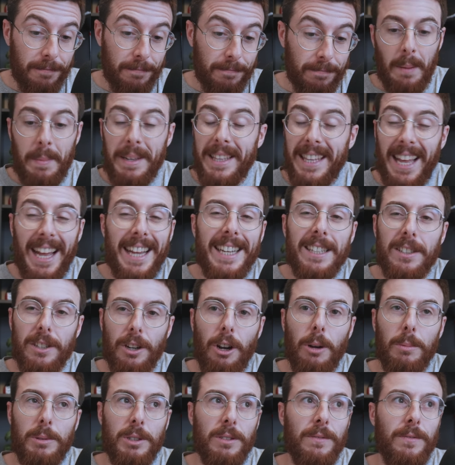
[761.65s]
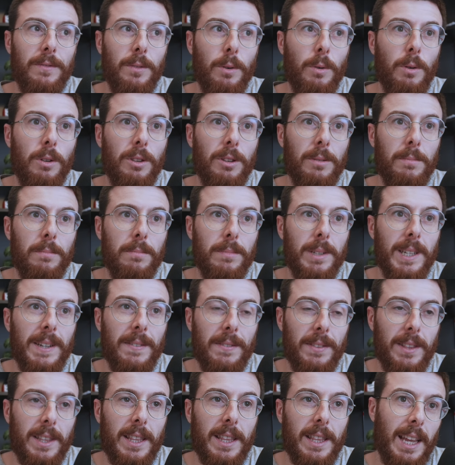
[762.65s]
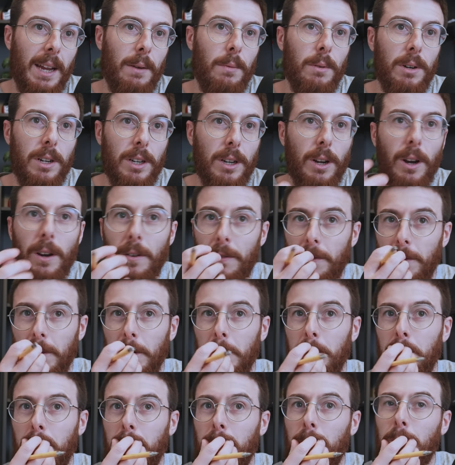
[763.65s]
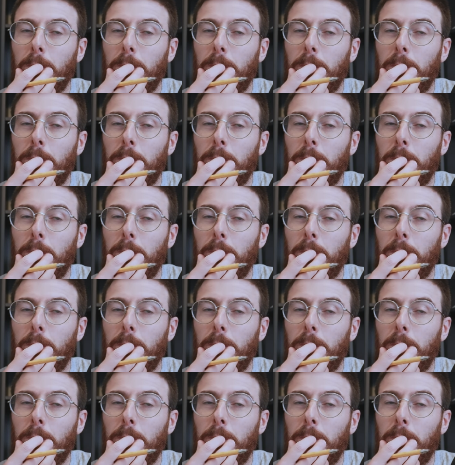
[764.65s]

I mean, that is an option for them if they want to go for